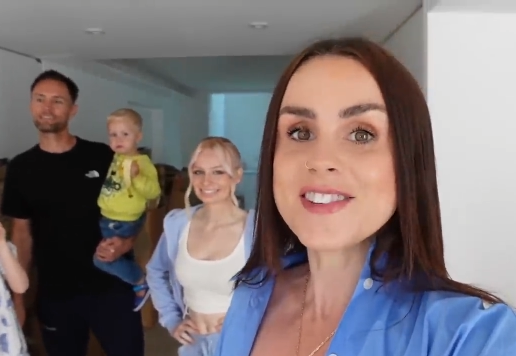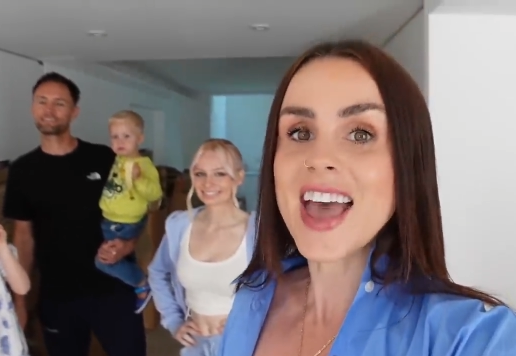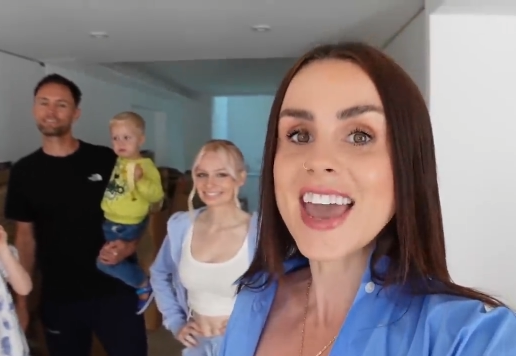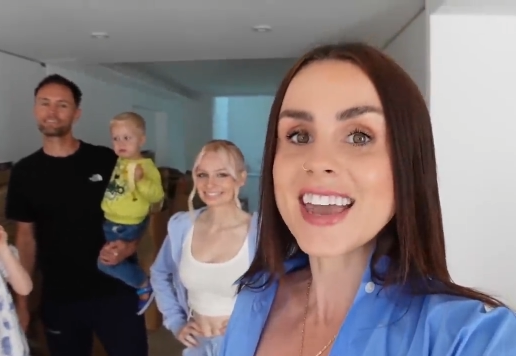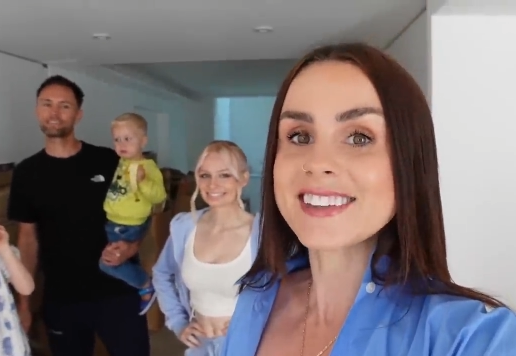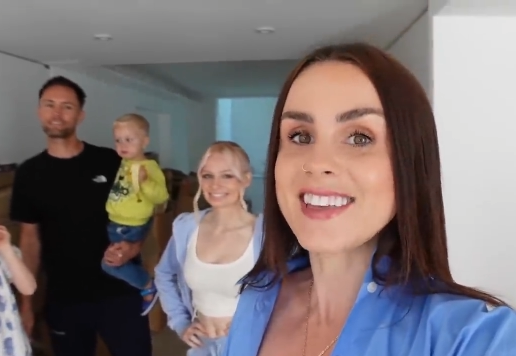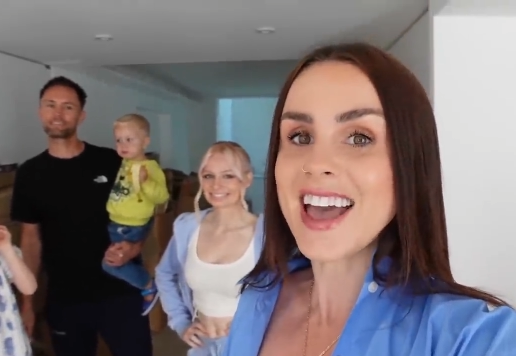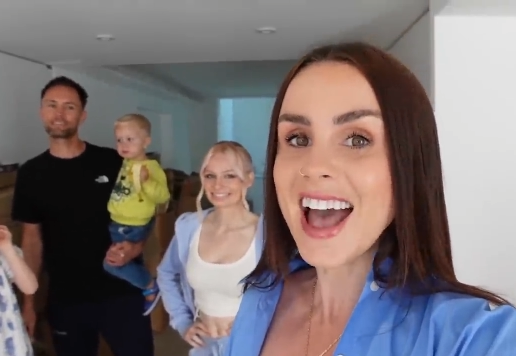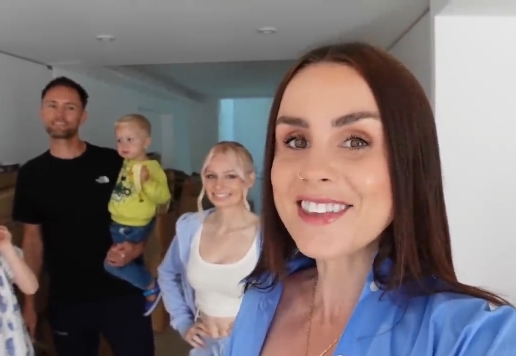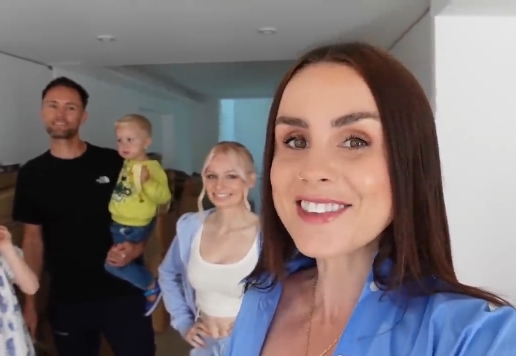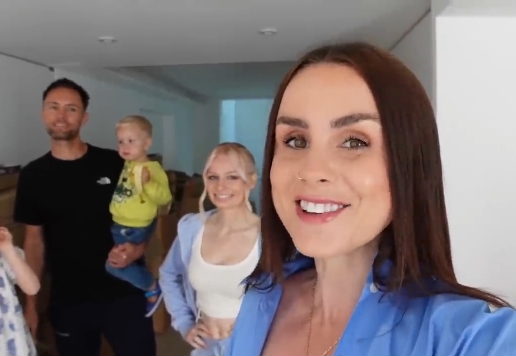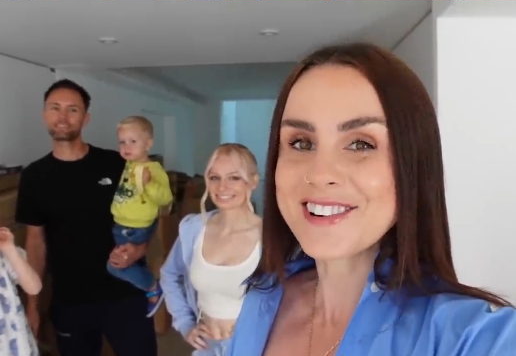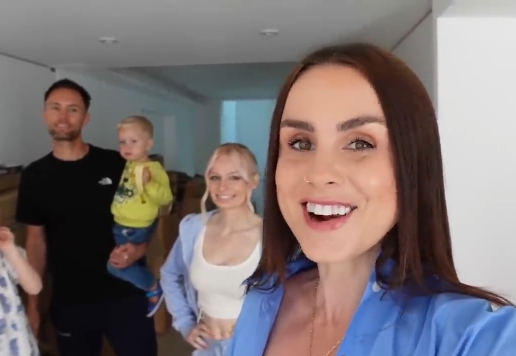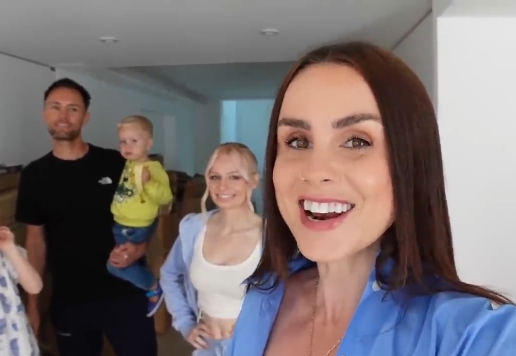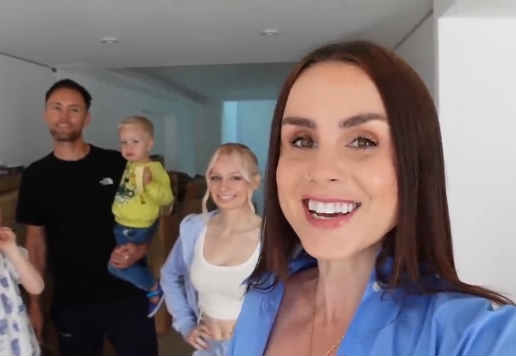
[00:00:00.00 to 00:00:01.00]
Speaker 1: take Dad's
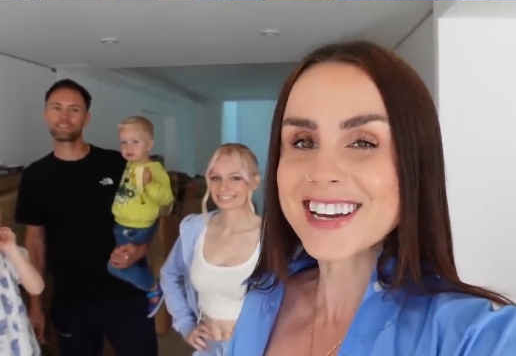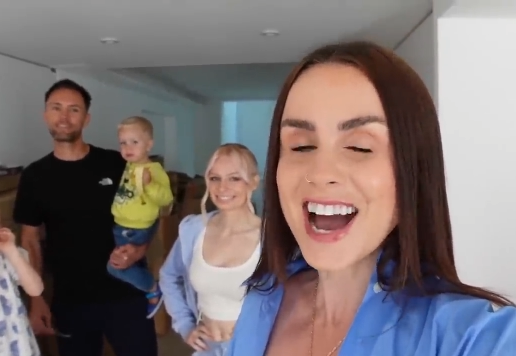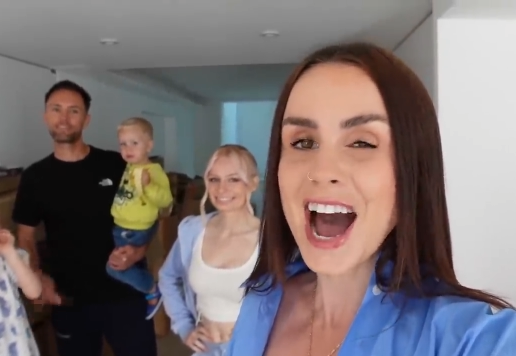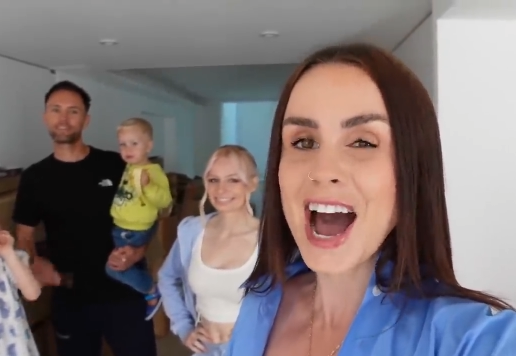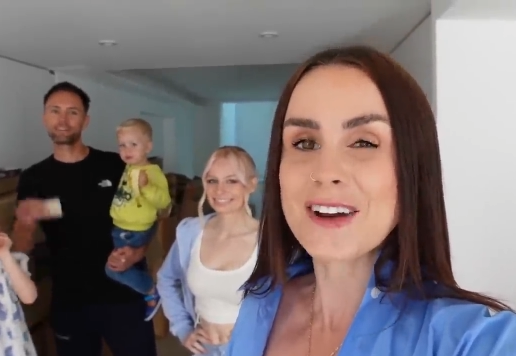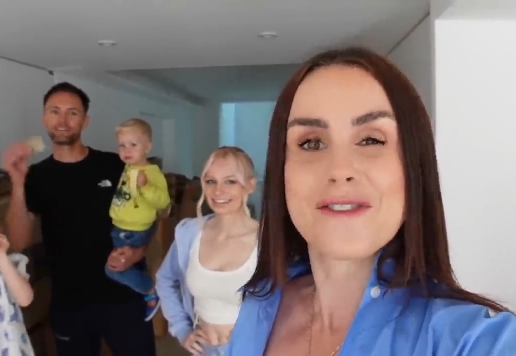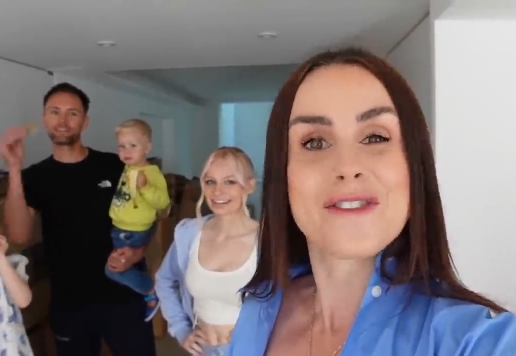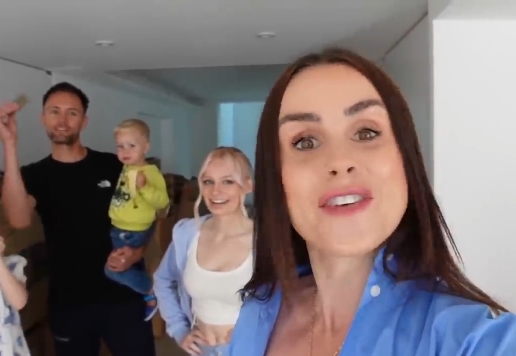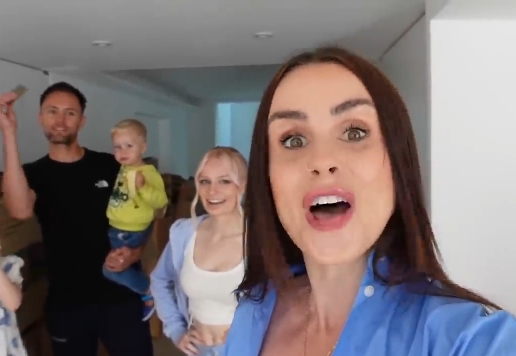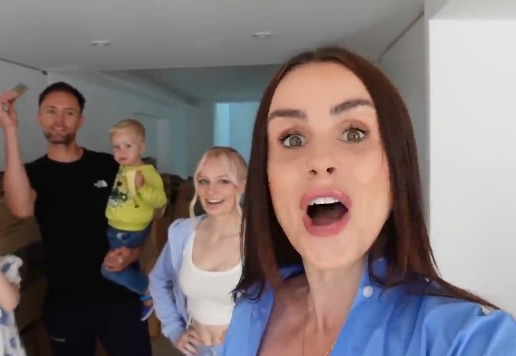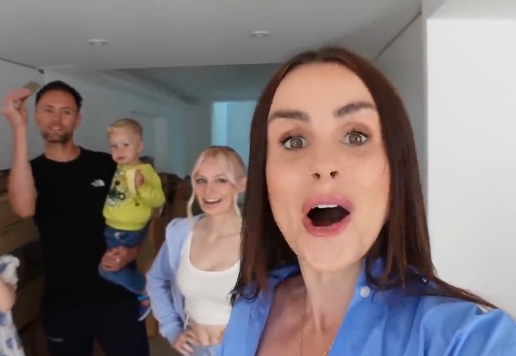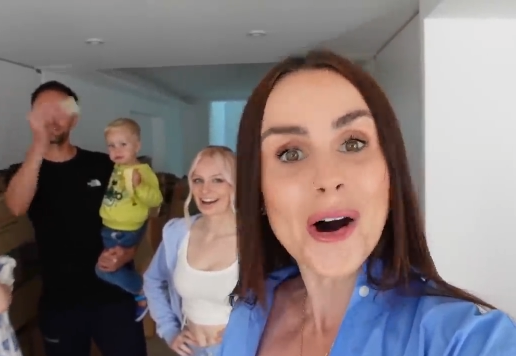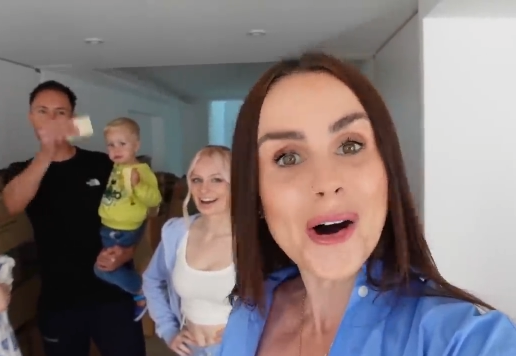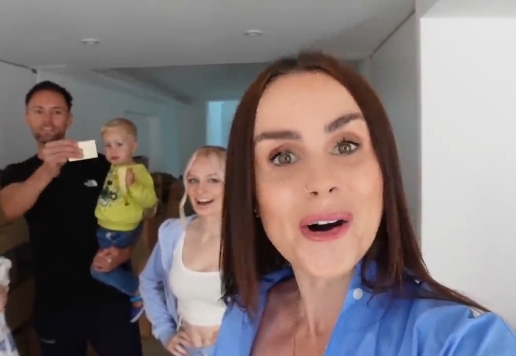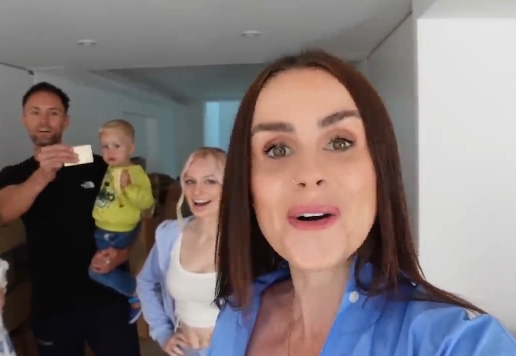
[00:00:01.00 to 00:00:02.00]
credit card for the whole